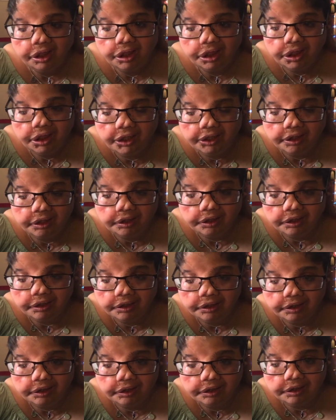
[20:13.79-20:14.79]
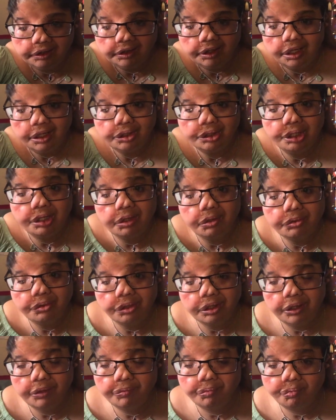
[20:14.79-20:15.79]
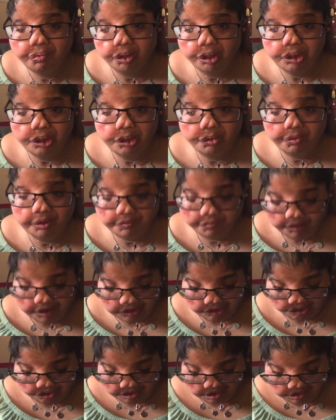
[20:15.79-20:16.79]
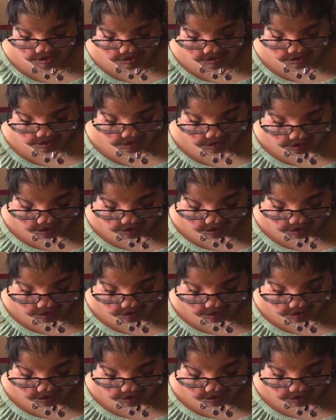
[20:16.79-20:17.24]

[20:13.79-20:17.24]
the Children of Virtue and Vengeance.